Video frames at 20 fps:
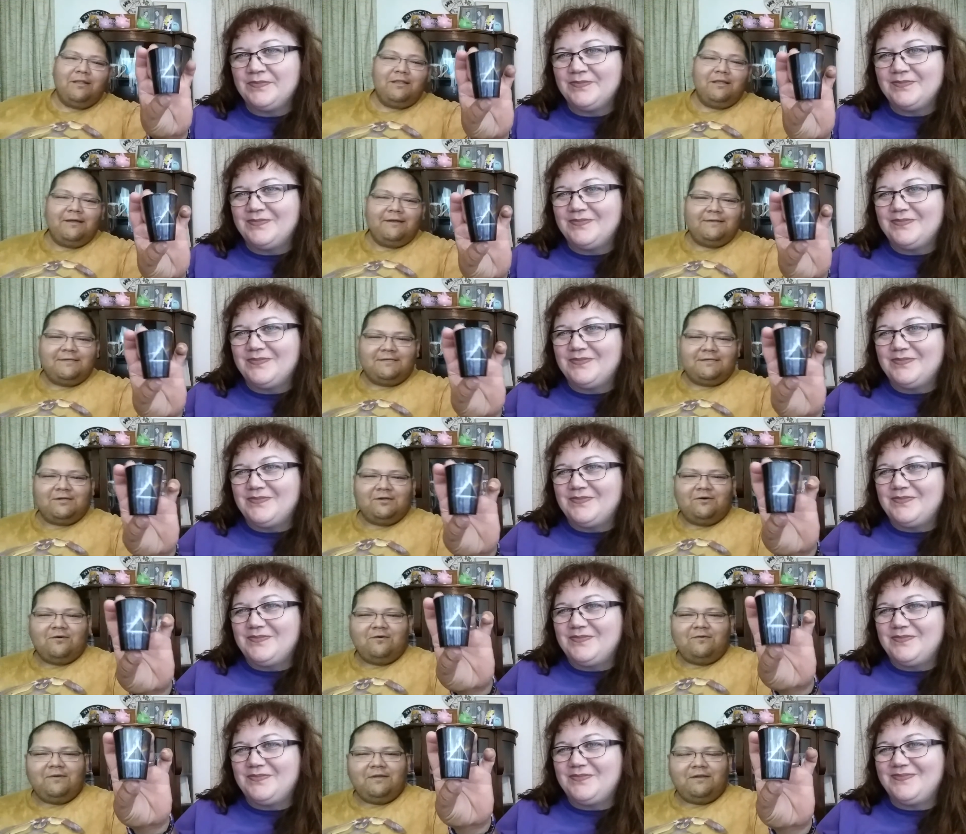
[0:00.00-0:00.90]
Speaker 1: let us
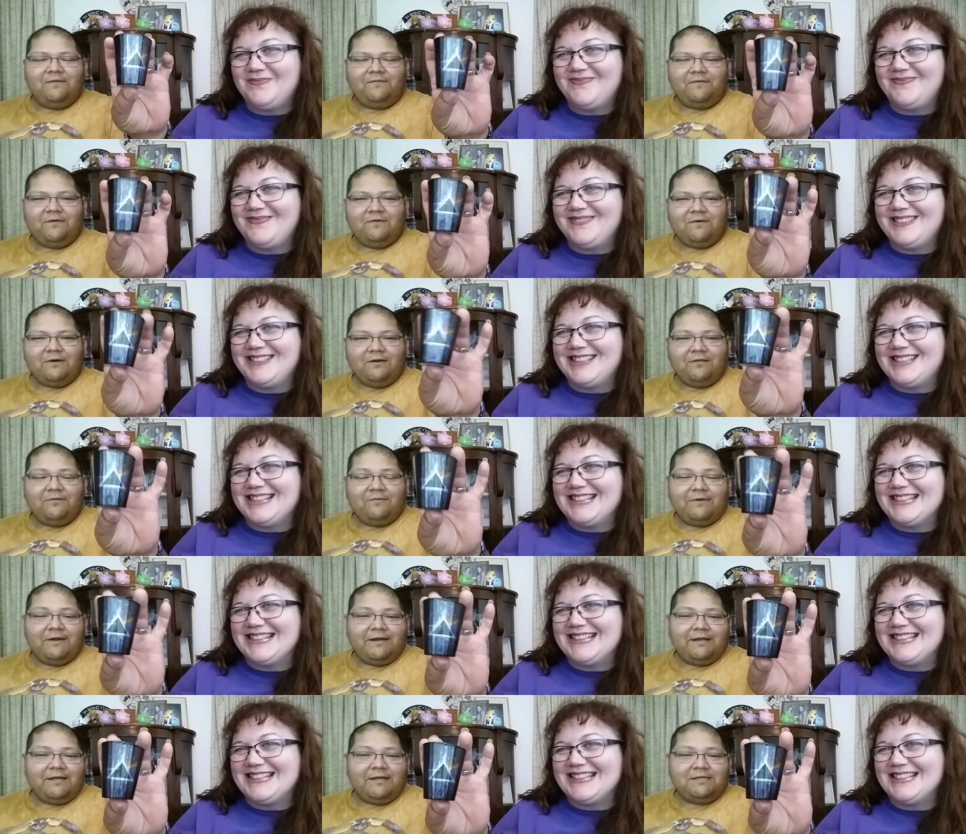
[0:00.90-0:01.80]
know. And if you are the
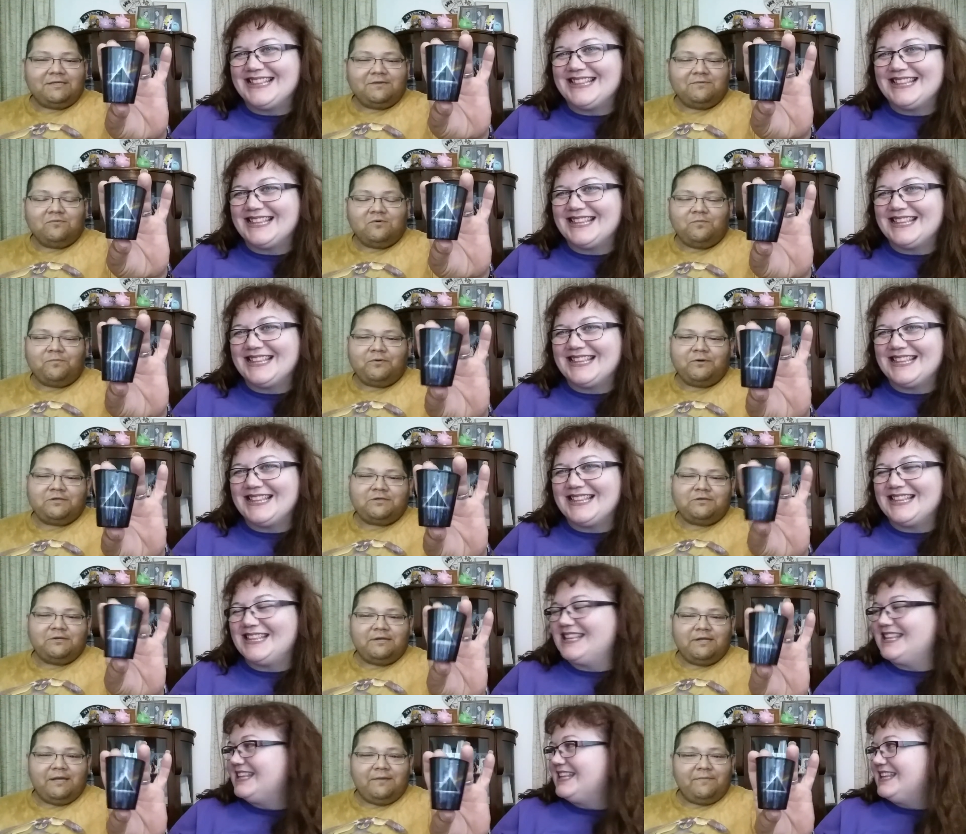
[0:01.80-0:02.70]
right answer, we'll
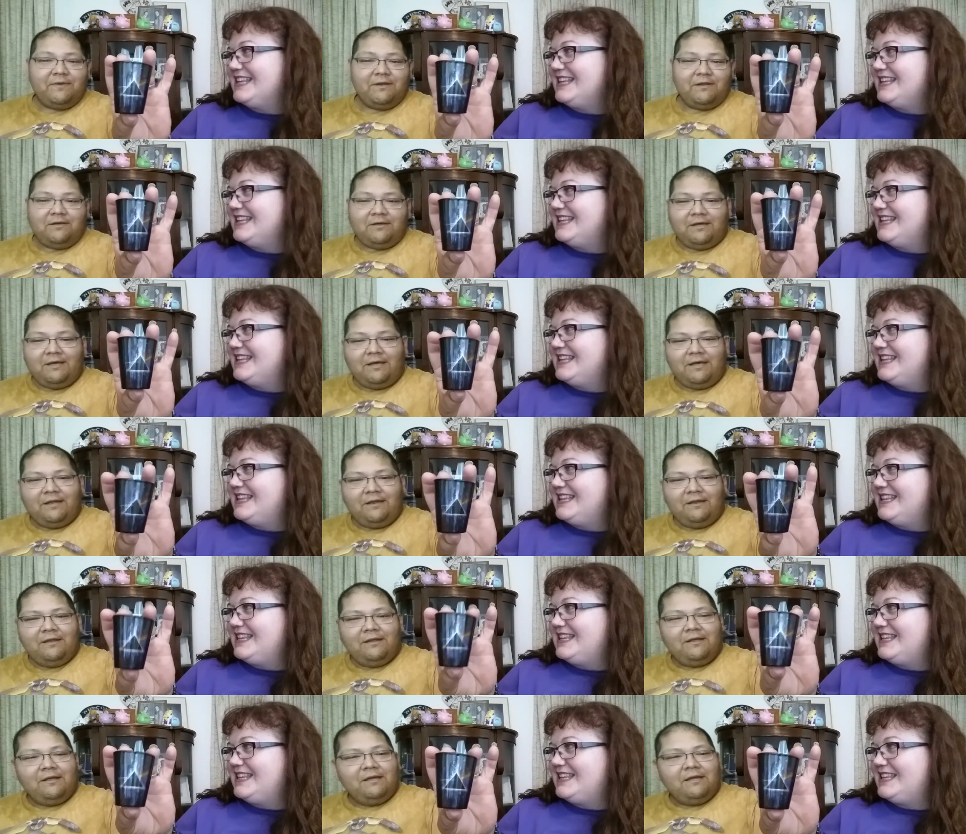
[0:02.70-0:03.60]
put your name in a
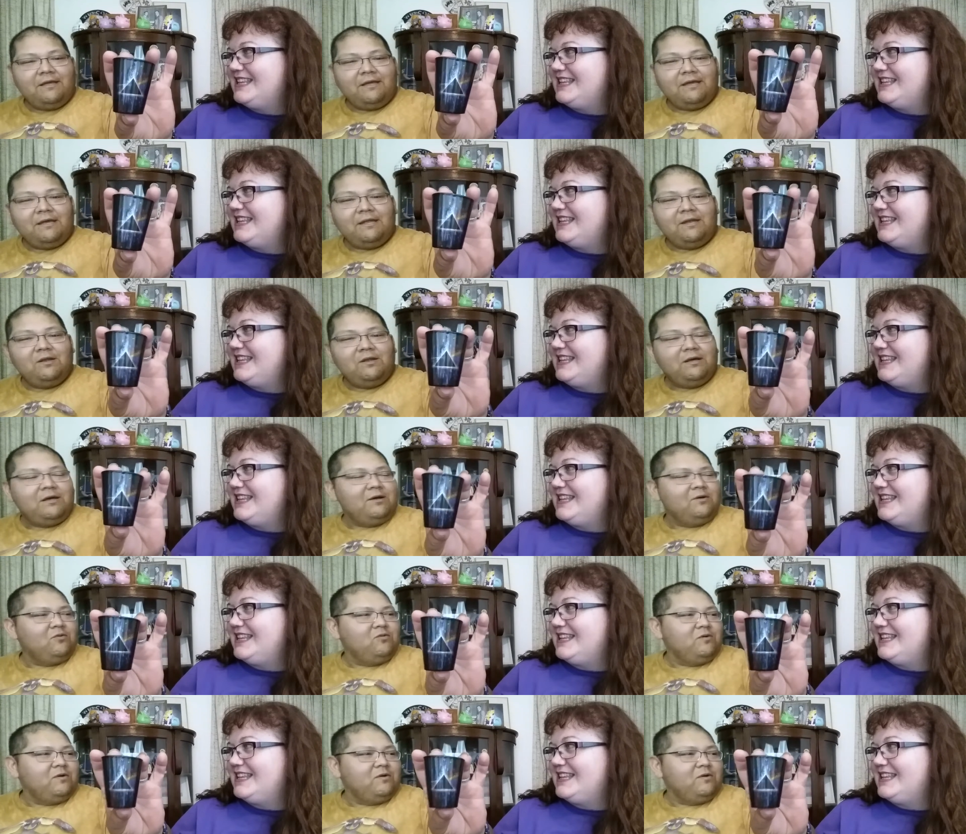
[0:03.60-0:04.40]
hat. And uh,